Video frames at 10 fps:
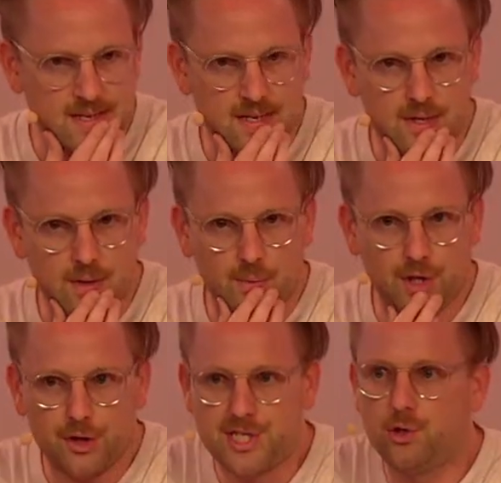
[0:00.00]
We don't
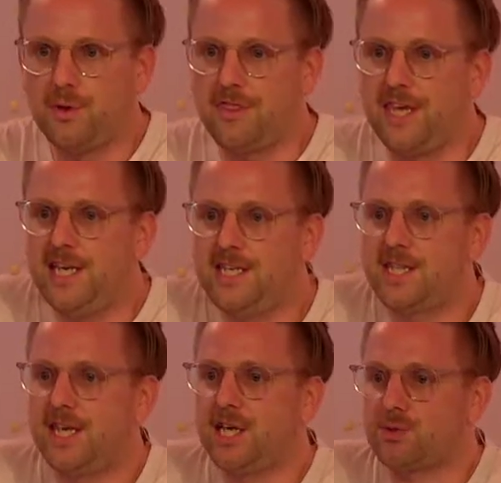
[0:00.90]
deal with these
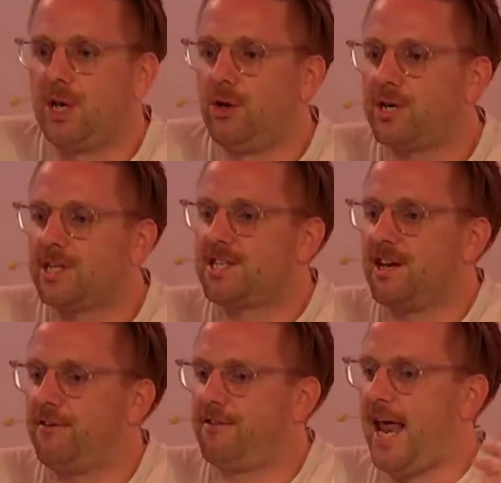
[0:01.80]
things. We look at stuff
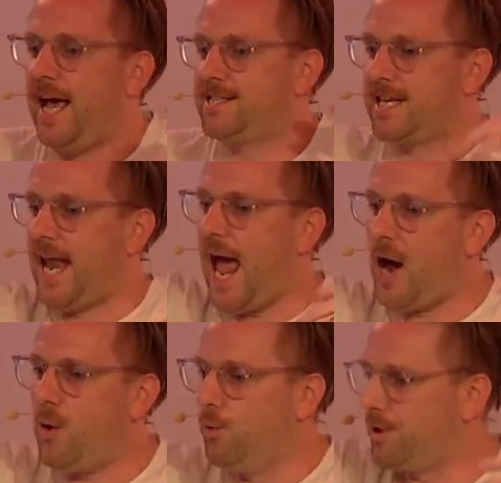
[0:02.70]
that has an
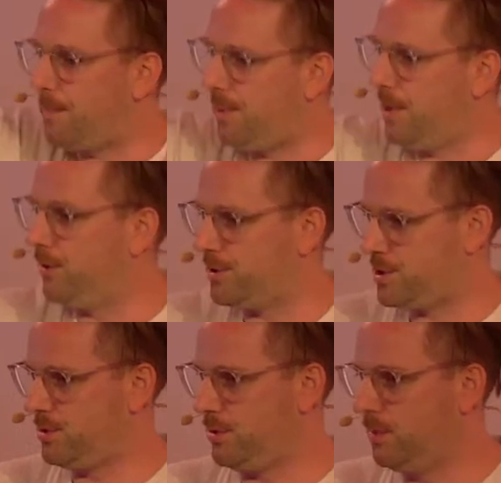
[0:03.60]
outward appearance
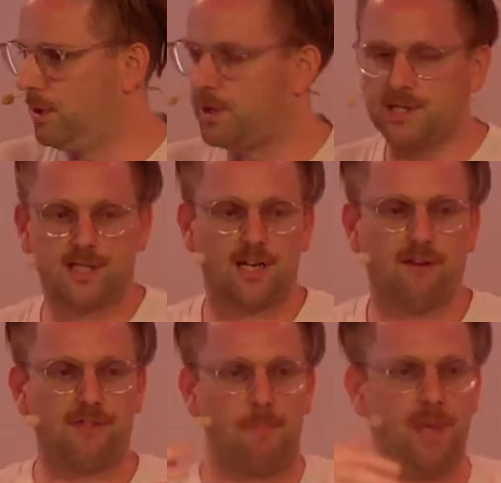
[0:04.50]
to it. We look at stuff
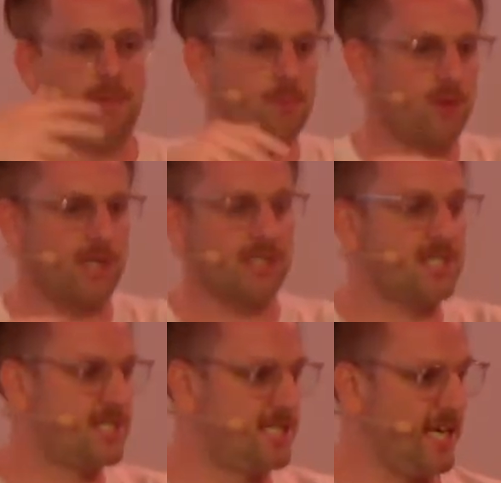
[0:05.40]
that people can
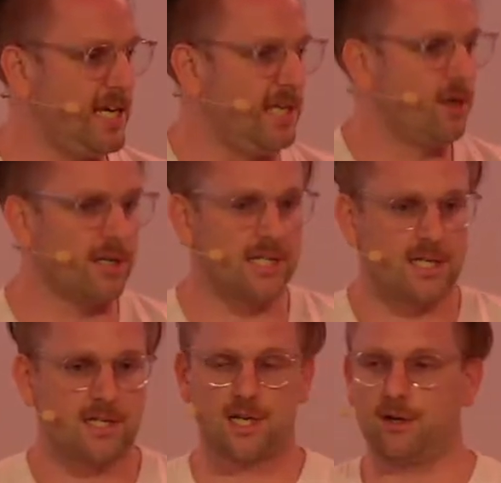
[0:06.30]
see, not
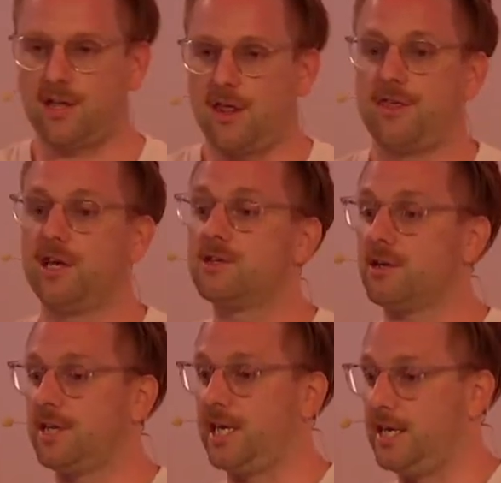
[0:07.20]
necessarily the things on
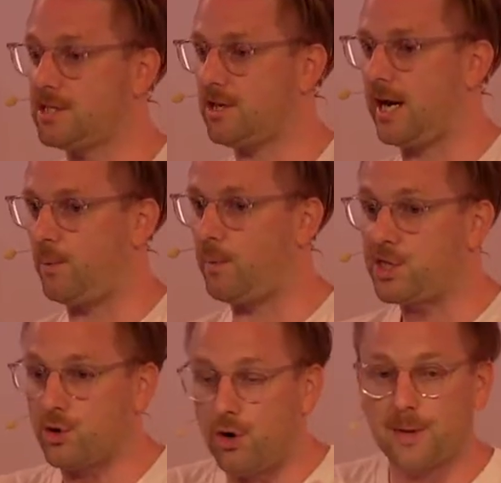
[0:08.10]
the inside. When we
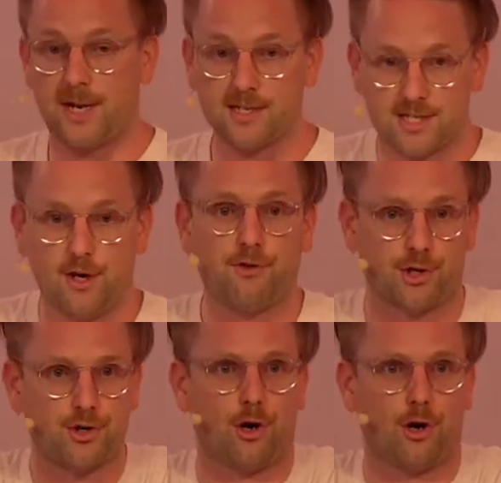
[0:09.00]
talk about self-control, when